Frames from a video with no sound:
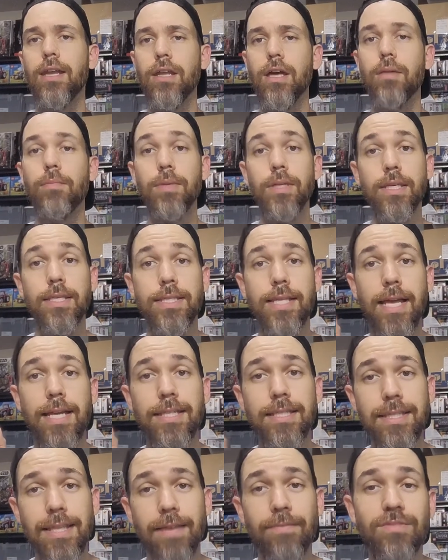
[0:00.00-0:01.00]
that up because i
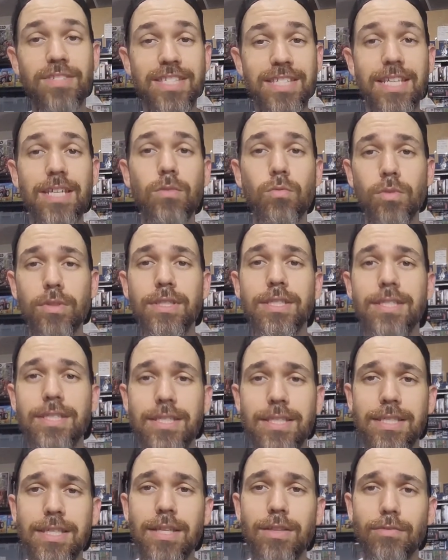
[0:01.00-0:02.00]
have seen what this
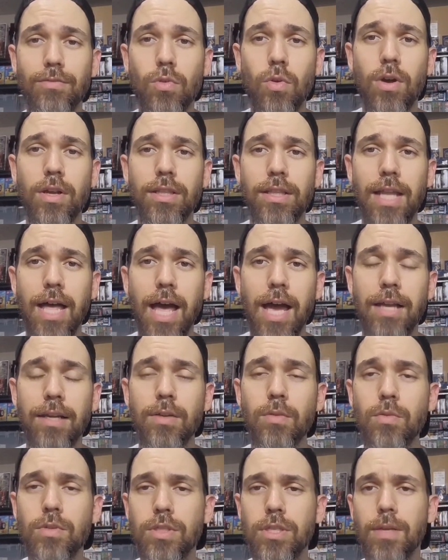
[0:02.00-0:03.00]
is selling for online
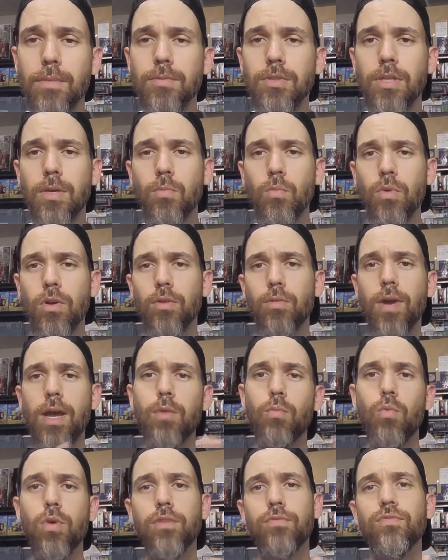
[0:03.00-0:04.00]
it was up somewhere
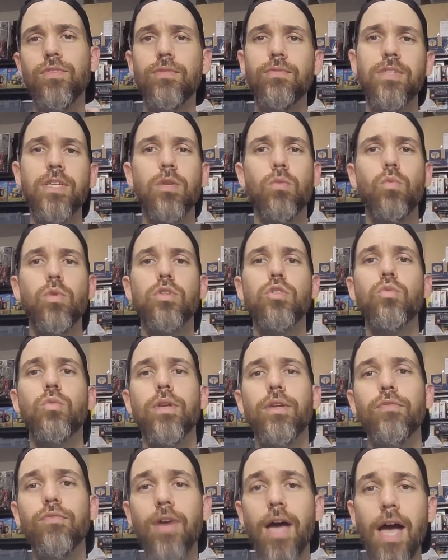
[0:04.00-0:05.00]
around 115
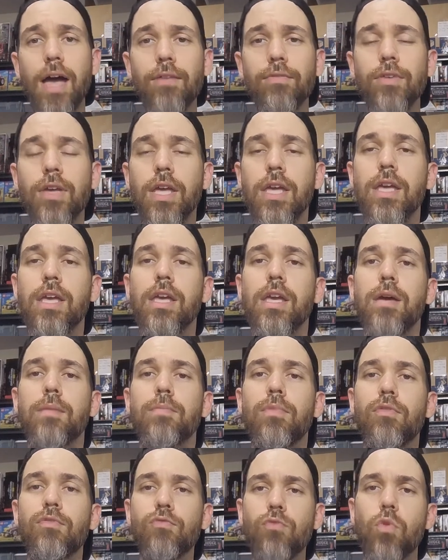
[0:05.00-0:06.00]
125
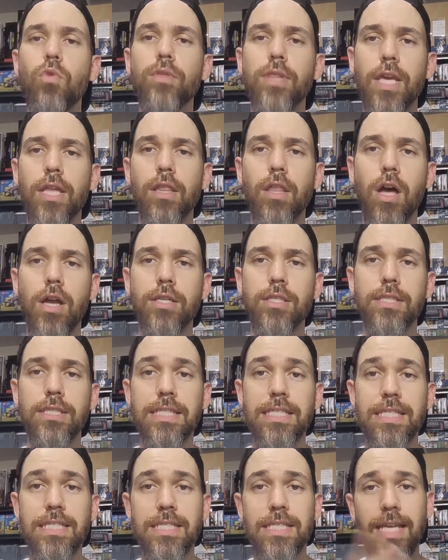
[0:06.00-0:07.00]
before they launched
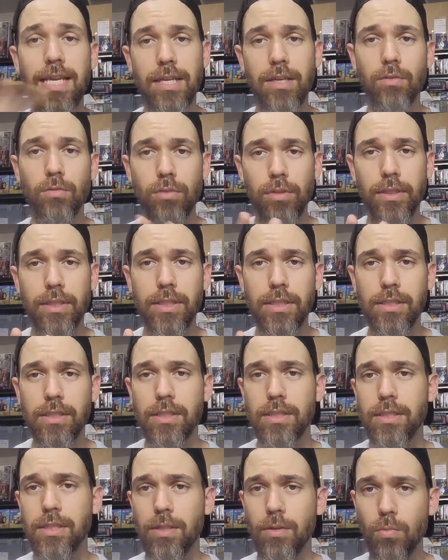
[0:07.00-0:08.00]
this second release
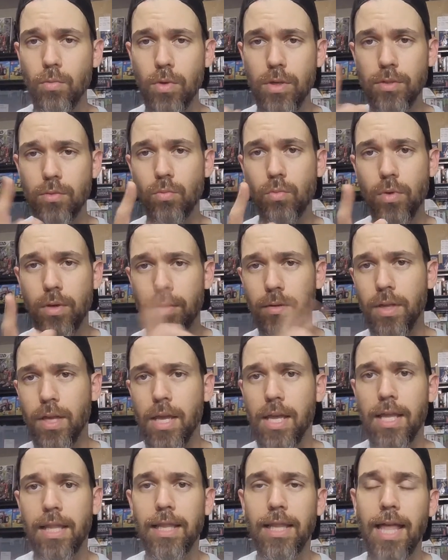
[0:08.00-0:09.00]
because there was one
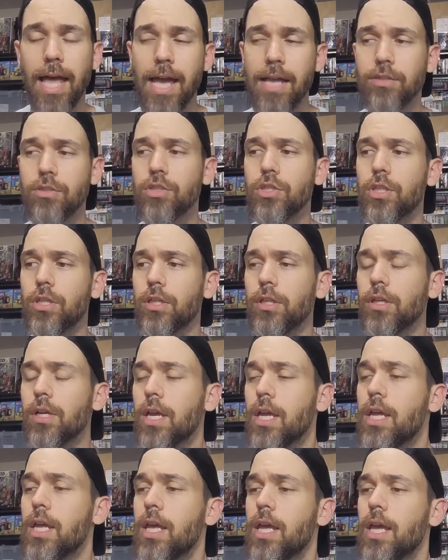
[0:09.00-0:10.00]
last year